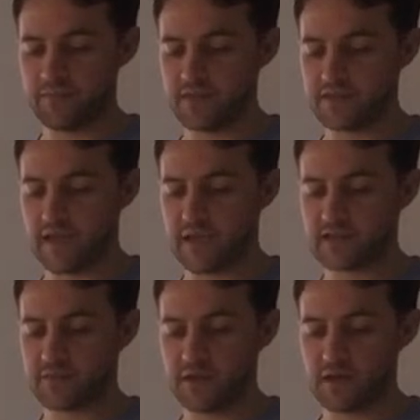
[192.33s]
this
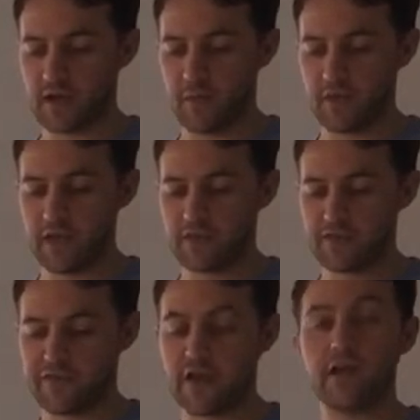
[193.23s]
exponent coming out
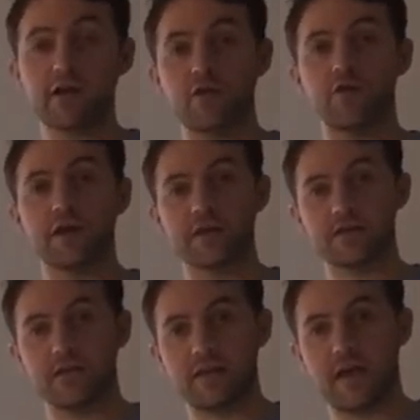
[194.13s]
the front according
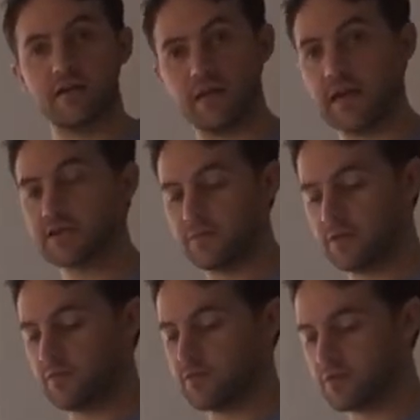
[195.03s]
to that
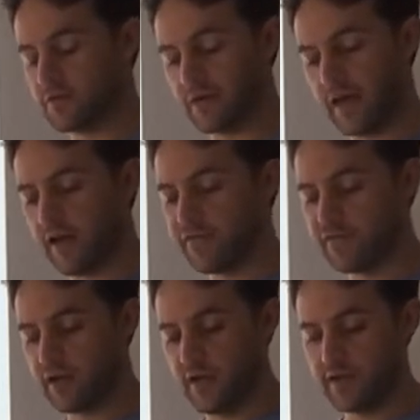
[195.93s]
exponent rule that we have.
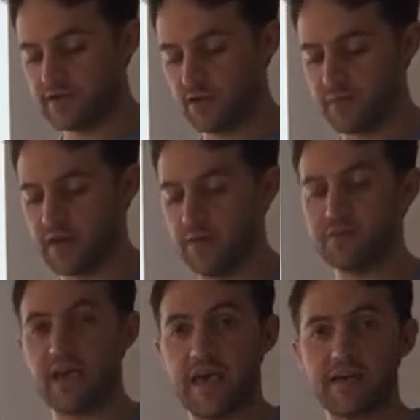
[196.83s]
So it
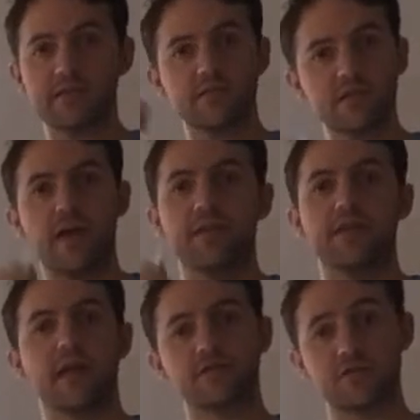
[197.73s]
becomes x and
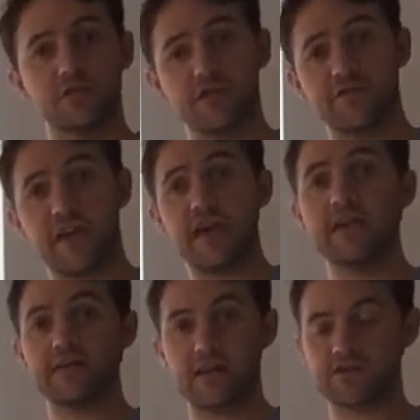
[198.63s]
then natural log of
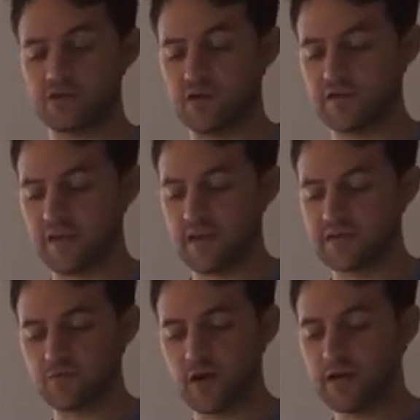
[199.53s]
e, and natural log of e
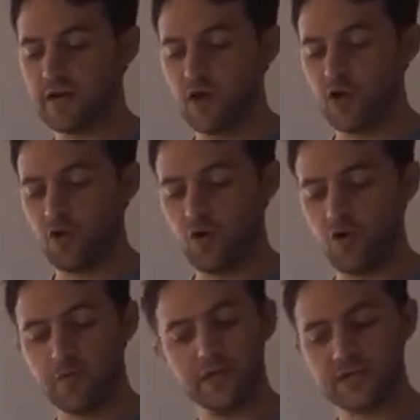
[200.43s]
is 1.
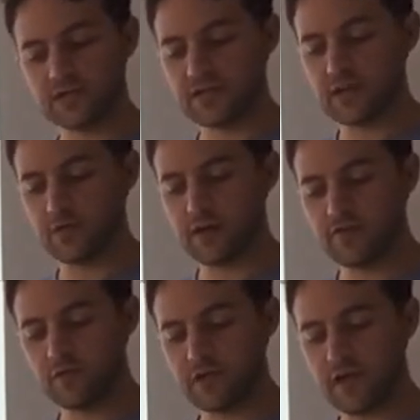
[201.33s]
Or we just think
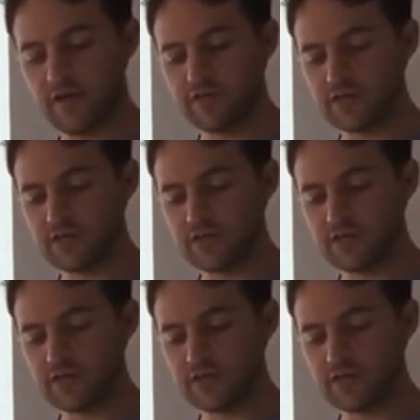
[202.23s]
whenever we have